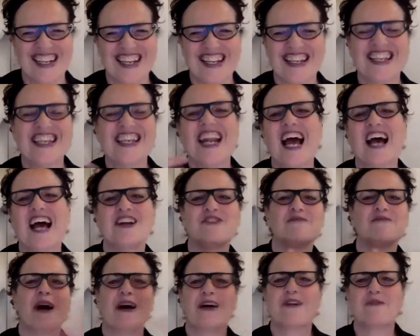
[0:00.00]
Get out of
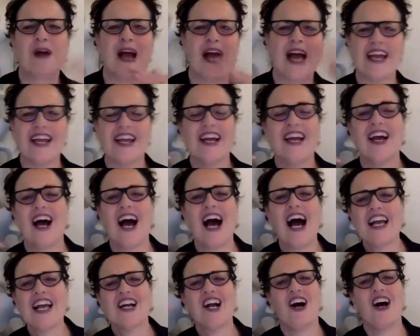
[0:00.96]
my way.
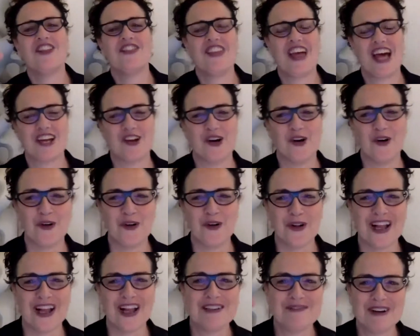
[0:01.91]
I cut that hole.
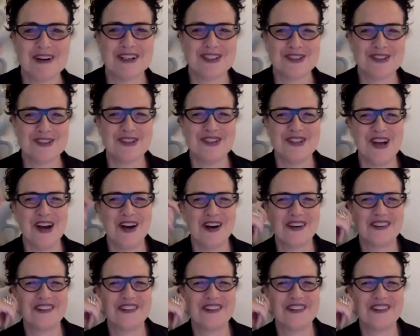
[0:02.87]
I want you to know,